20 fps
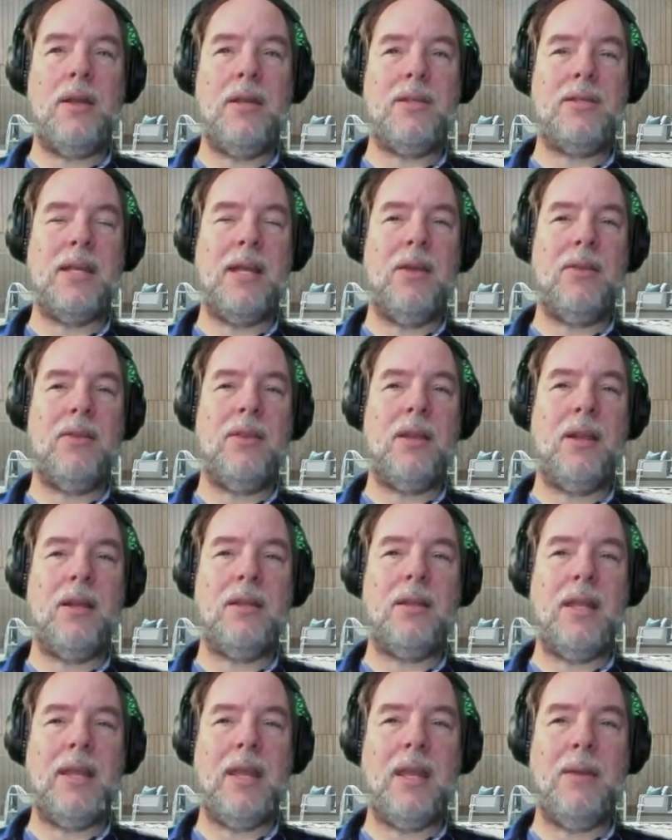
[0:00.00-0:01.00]
is out there,
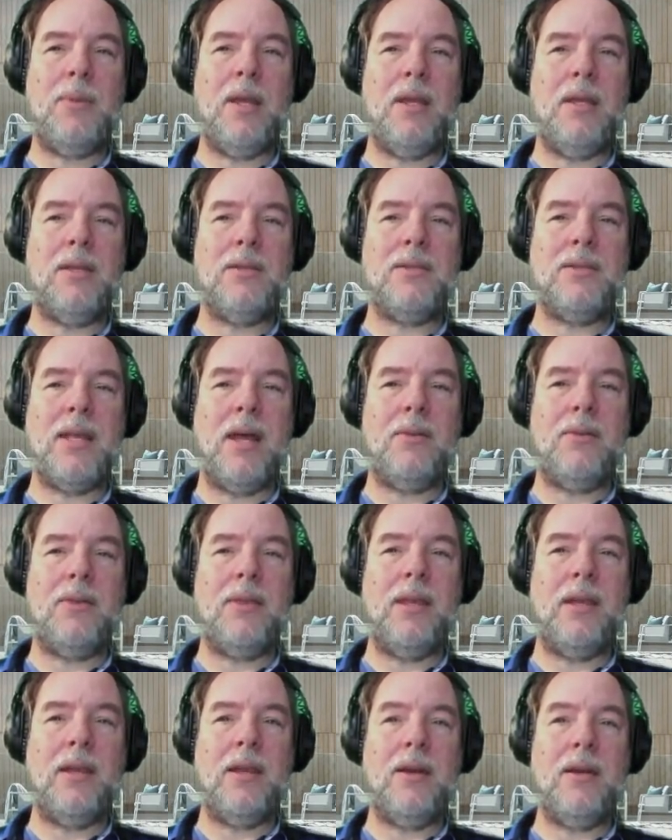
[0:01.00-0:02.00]
Llama is out
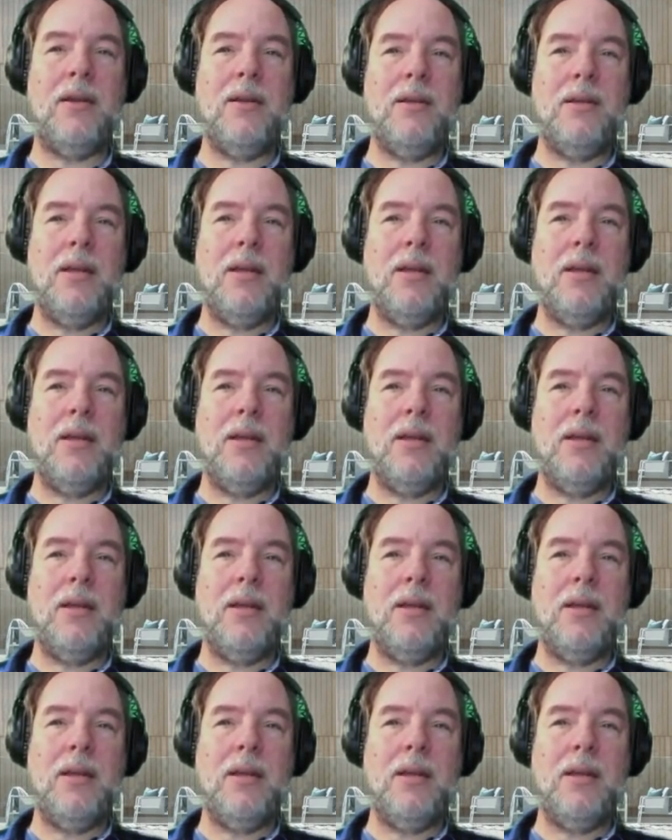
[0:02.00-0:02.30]
there,